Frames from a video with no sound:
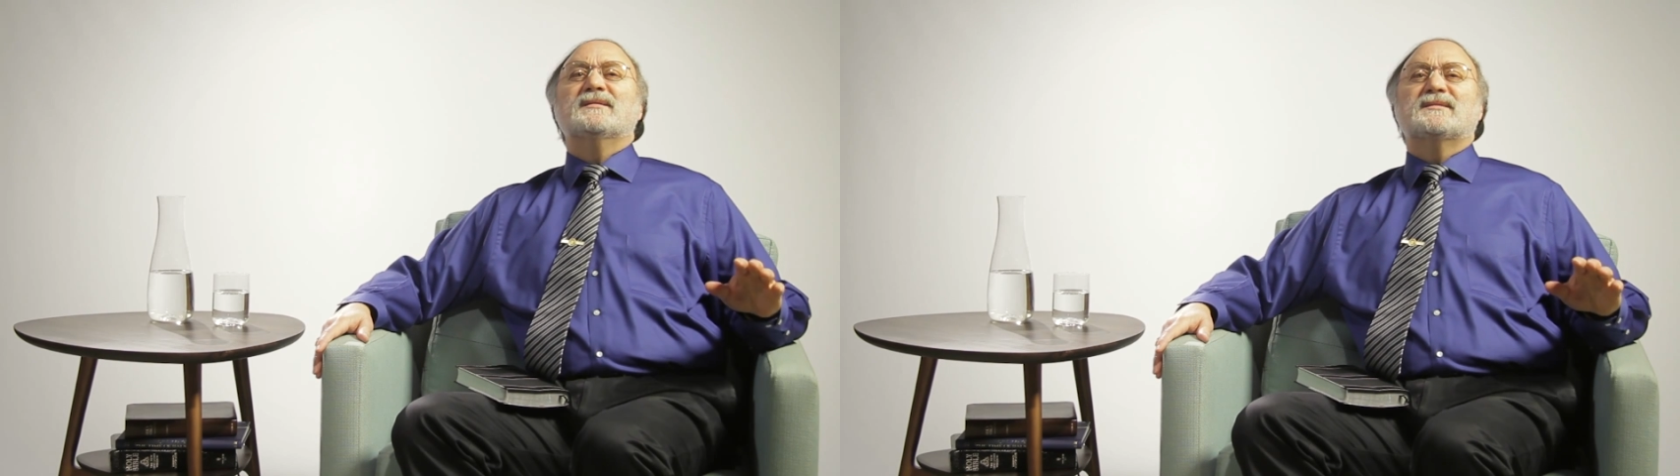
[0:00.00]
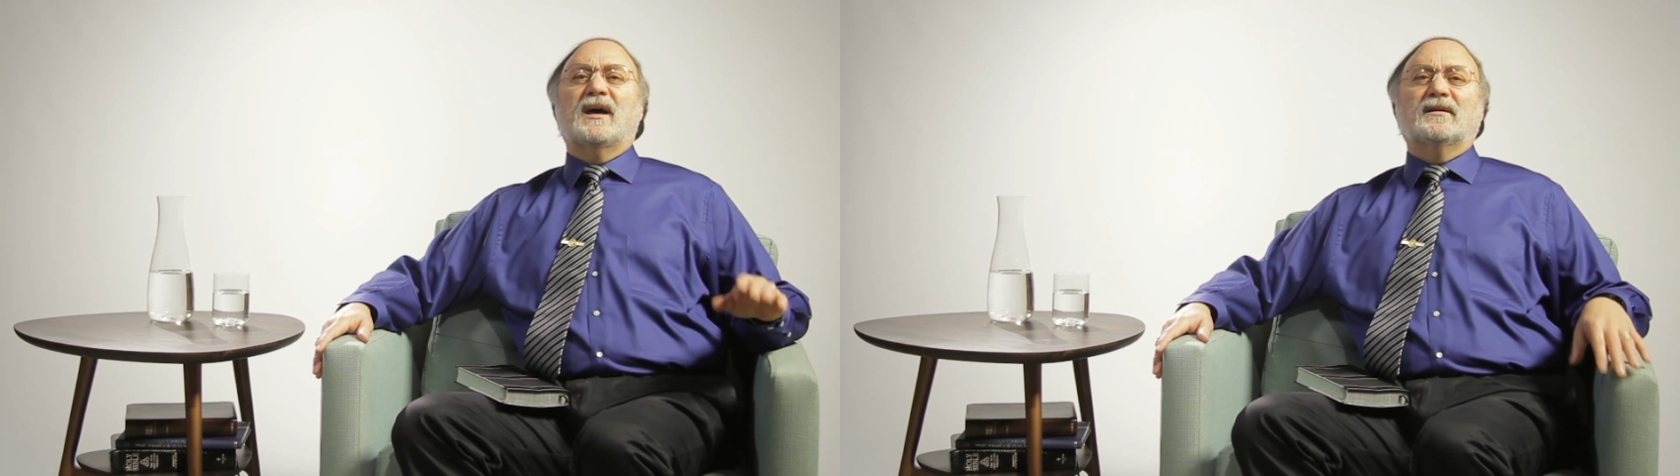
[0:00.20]

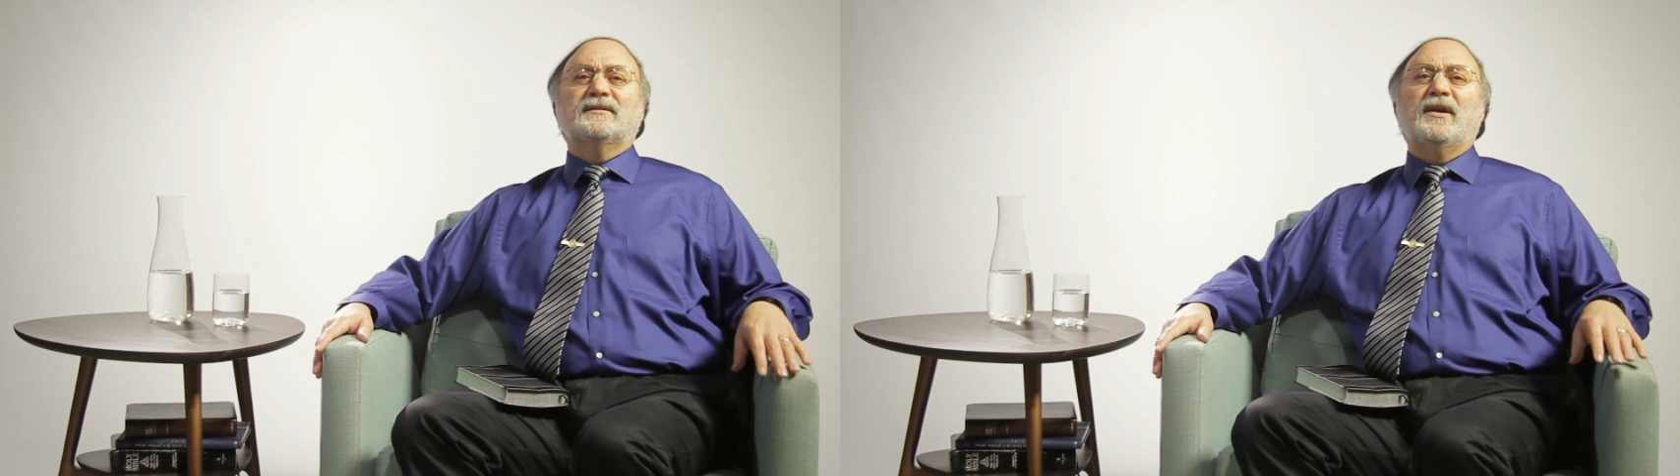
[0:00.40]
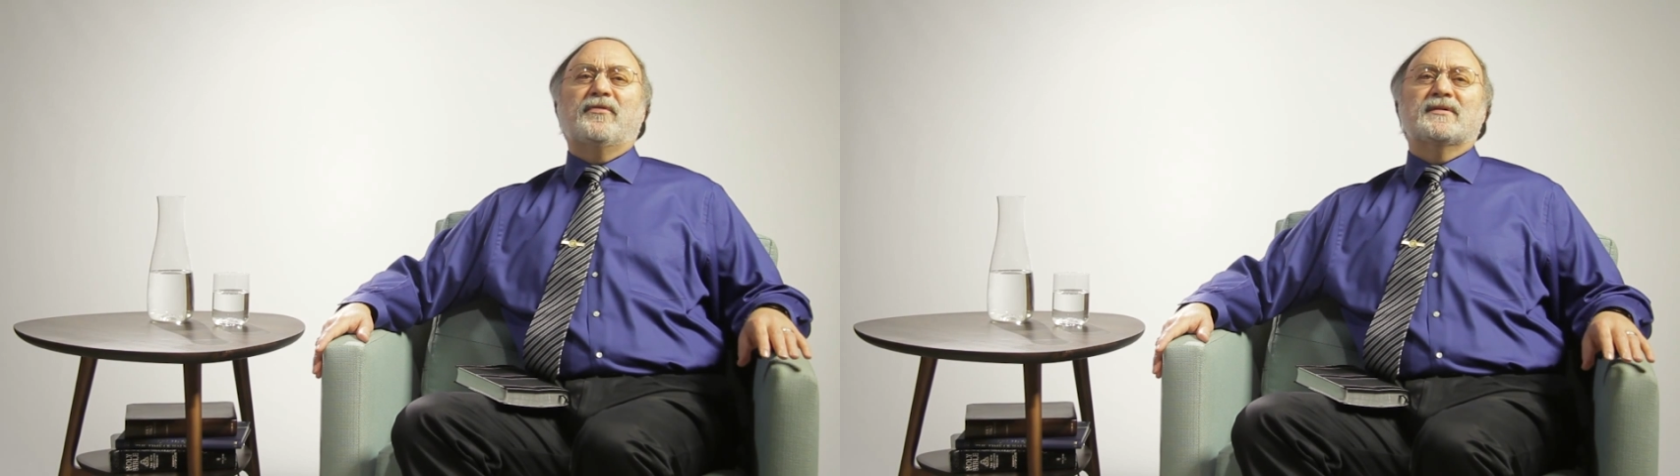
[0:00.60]
subtle
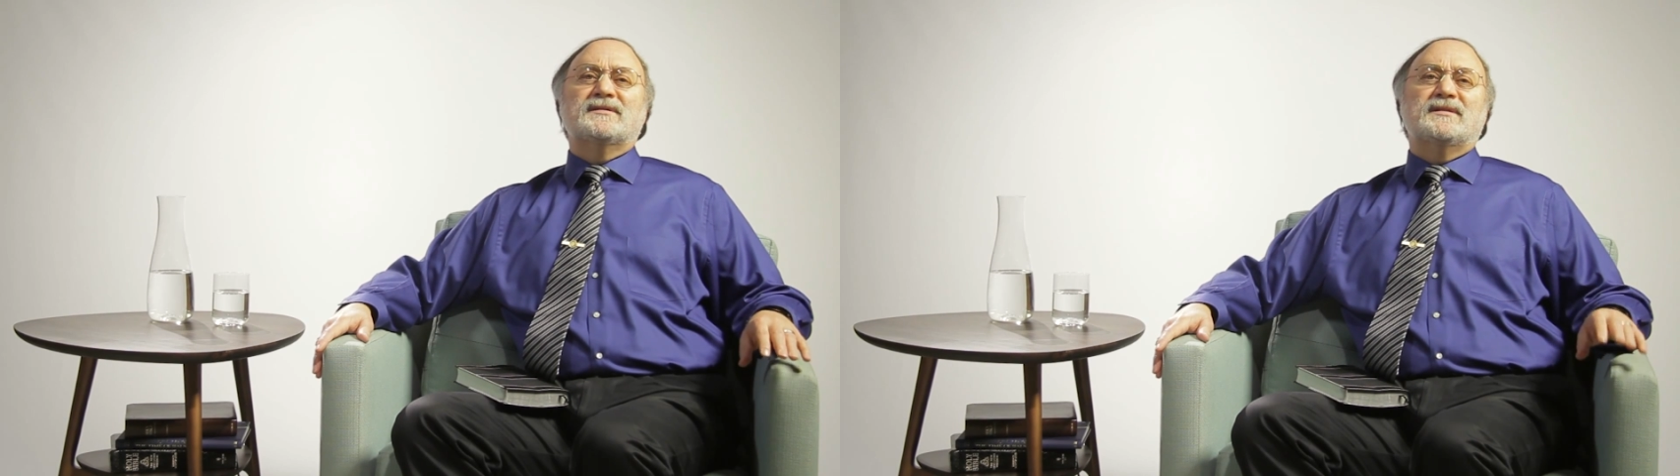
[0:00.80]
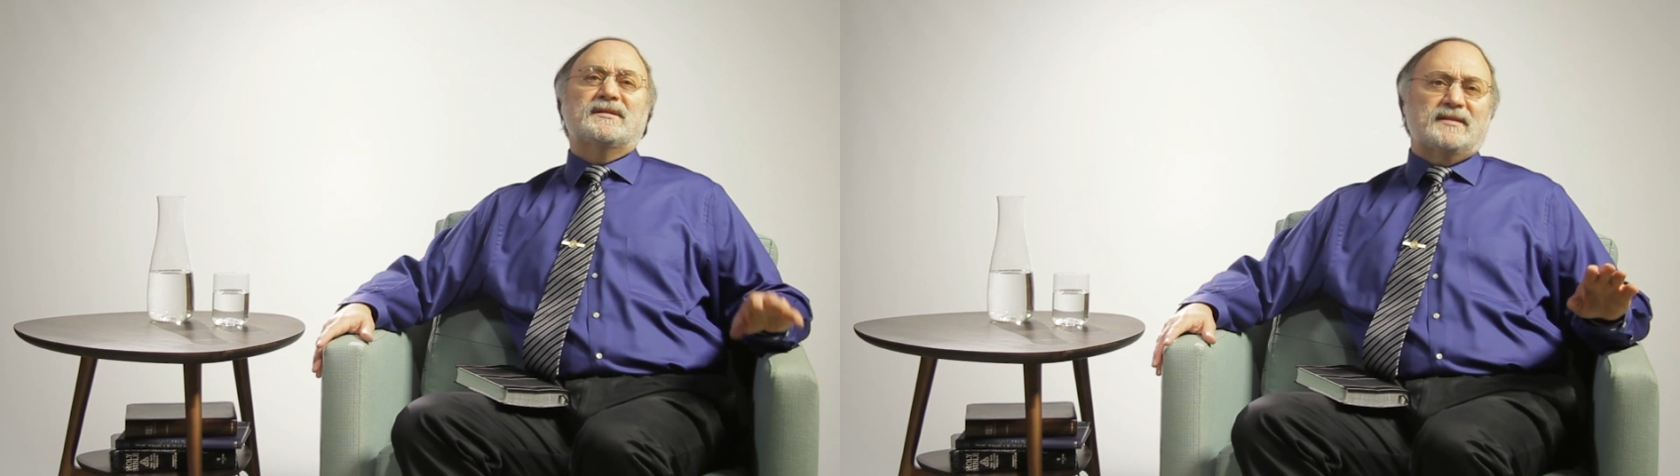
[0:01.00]

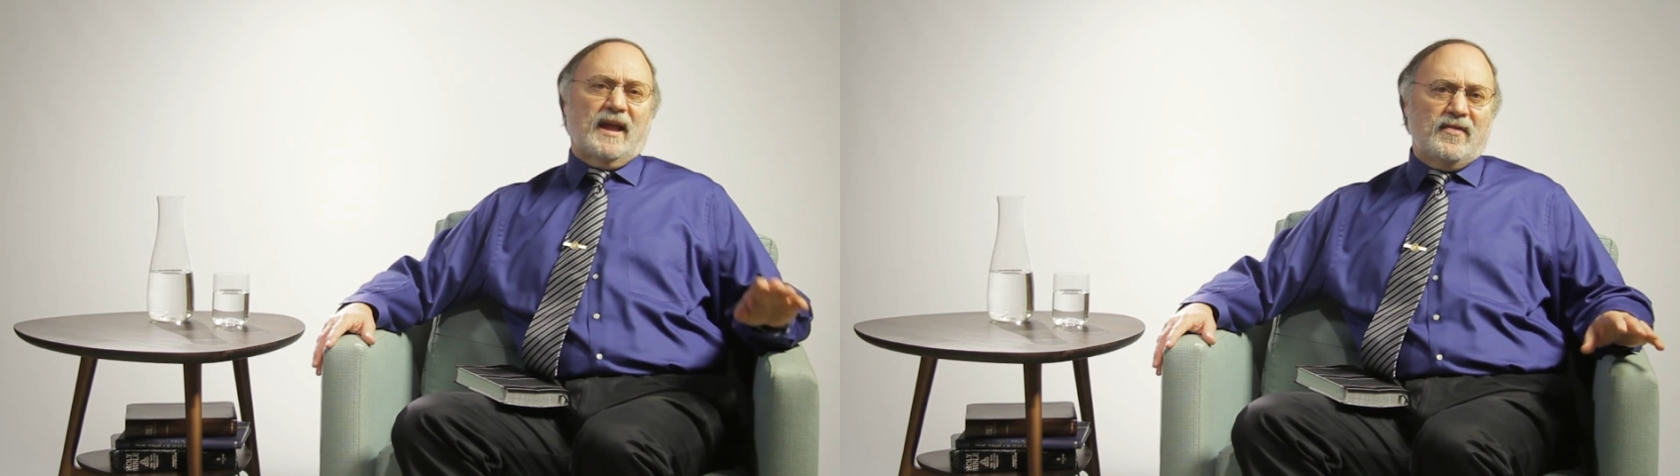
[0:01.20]
differences